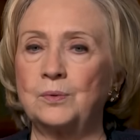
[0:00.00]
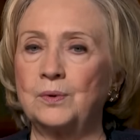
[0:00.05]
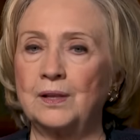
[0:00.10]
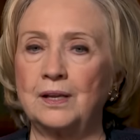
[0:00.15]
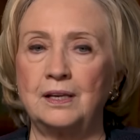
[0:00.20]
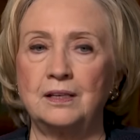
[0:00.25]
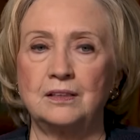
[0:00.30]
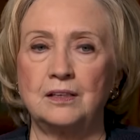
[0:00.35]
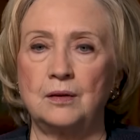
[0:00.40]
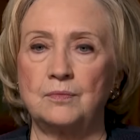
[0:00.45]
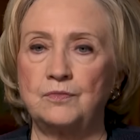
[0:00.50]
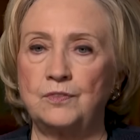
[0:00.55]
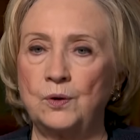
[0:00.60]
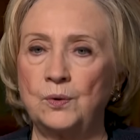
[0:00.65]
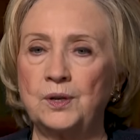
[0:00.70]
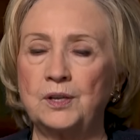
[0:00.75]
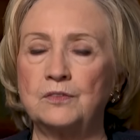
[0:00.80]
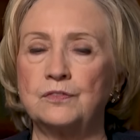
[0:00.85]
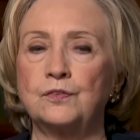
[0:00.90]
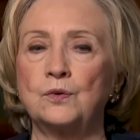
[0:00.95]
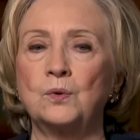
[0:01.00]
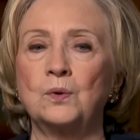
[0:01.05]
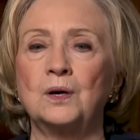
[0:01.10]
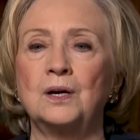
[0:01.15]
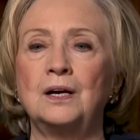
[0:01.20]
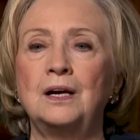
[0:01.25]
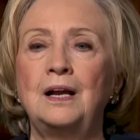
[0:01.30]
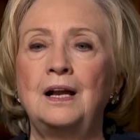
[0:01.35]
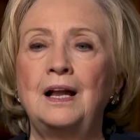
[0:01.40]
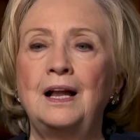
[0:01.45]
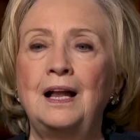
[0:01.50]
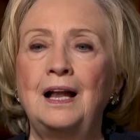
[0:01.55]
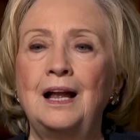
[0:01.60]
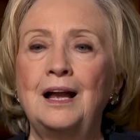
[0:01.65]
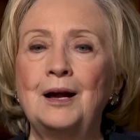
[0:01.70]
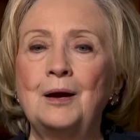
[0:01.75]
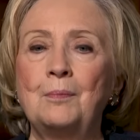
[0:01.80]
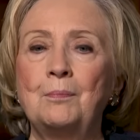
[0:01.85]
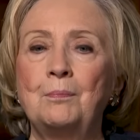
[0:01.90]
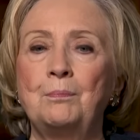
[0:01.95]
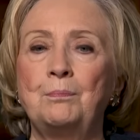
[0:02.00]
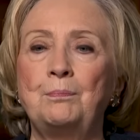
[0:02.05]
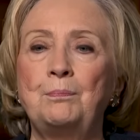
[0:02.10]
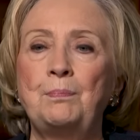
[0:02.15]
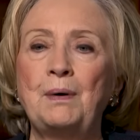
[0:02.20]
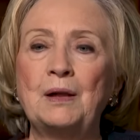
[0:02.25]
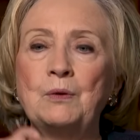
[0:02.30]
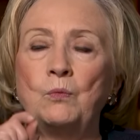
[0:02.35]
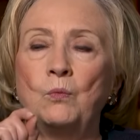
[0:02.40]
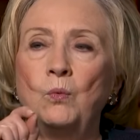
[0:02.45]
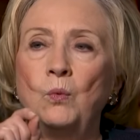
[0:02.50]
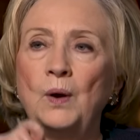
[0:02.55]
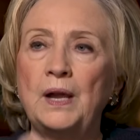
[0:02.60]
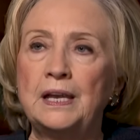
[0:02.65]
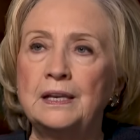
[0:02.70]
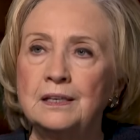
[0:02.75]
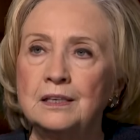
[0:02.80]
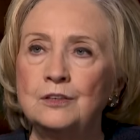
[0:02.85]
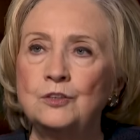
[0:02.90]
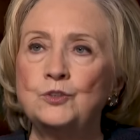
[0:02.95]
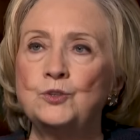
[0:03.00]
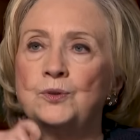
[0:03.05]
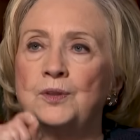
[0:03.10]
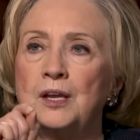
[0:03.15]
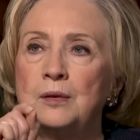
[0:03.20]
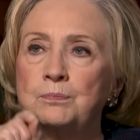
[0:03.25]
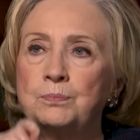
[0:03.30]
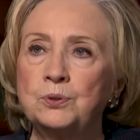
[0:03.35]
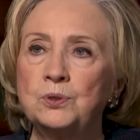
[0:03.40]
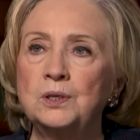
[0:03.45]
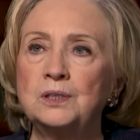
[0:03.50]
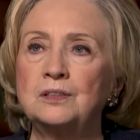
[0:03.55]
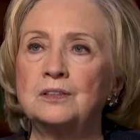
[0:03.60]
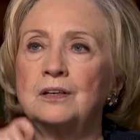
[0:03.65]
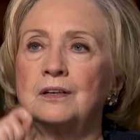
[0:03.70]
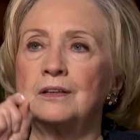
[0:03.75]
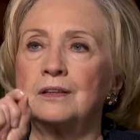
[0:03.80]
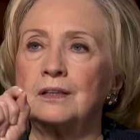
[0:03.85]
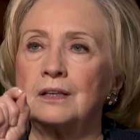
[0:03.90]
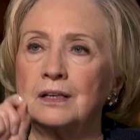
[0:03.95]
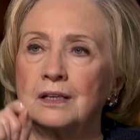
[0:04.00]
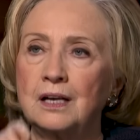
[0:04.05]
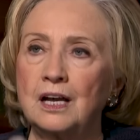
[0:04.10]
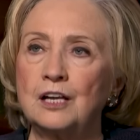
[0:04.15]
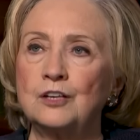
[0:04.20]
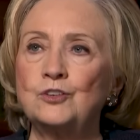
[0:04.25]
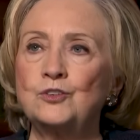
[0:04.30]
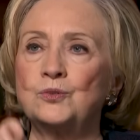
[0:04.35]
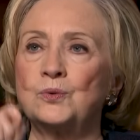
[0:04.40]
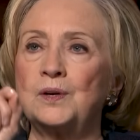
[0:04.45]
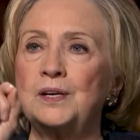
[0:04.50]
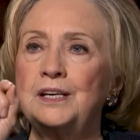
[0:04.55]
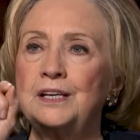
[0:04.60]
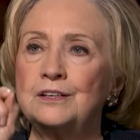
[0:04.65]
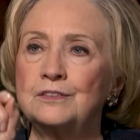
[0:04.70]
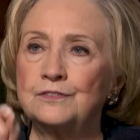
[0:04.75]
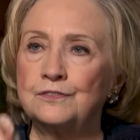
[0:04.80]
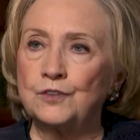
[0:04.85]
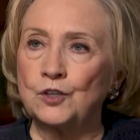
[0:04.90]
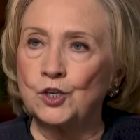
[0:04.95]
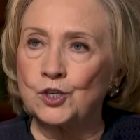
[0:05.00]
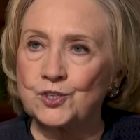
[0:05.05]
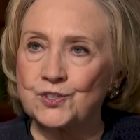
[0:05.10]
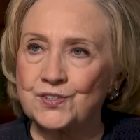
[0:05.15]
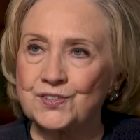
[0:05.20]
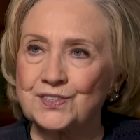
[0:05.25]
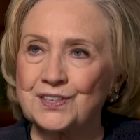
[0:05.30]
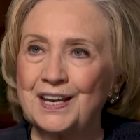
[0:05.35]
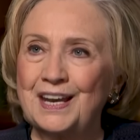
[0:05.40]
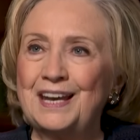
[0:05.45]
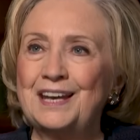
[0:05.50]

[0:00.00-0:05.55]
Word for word: will end up voting for. But when do they put the country first?